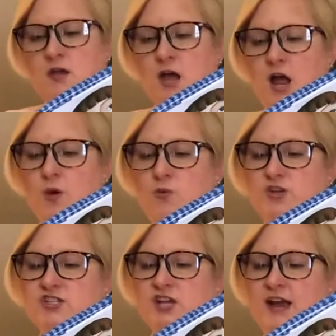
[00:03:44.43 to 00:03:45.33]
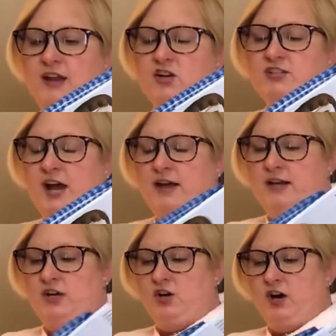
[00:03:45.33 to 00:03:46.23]
I wish I had our Dinah
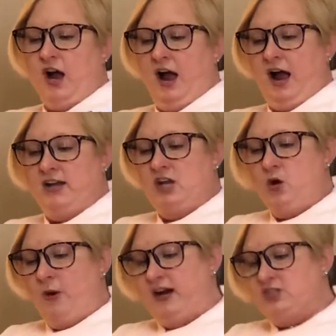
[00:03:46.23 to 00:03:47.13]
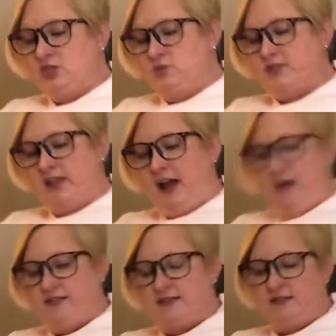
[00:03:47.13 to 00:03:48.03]
here. I know I do, said
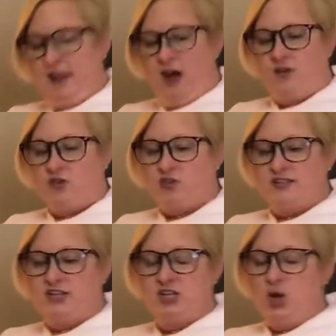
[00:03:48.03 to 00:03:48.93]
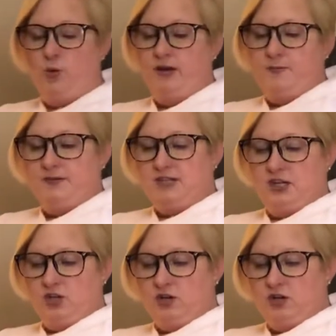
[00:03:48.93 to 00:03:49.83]
Alice aloud, addressing no one in
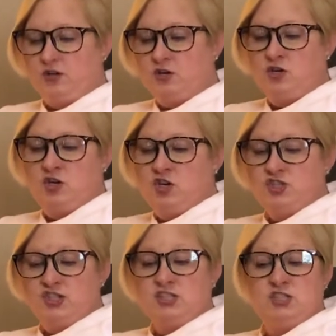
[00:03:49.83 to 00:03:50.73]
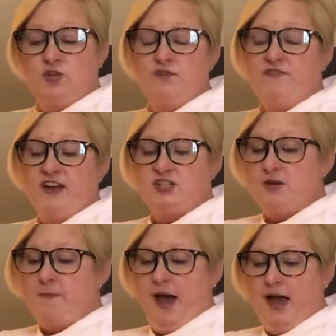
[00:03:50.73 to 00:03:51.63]
particular. She'd soon fetch
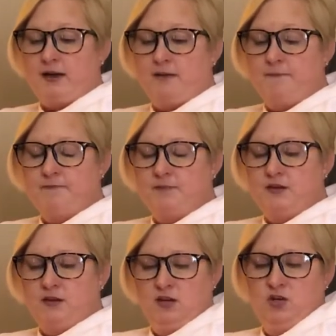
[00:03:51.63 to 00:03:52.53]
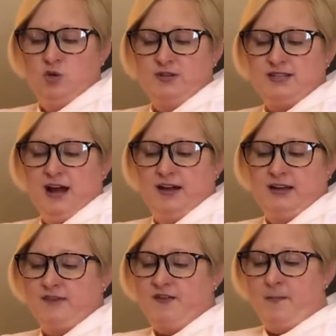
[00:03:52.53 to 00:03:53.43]
it back. And who is
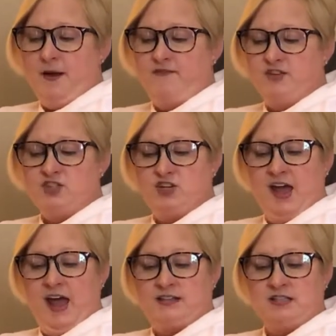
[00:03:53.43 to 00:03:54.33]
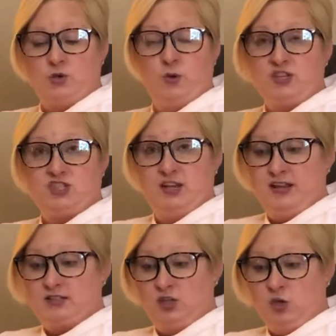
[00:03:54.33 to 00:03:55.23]
Dinah, if I might venture to ask the question,
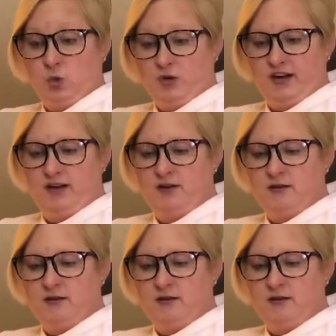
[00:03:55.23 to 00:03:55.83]
asked the Lory.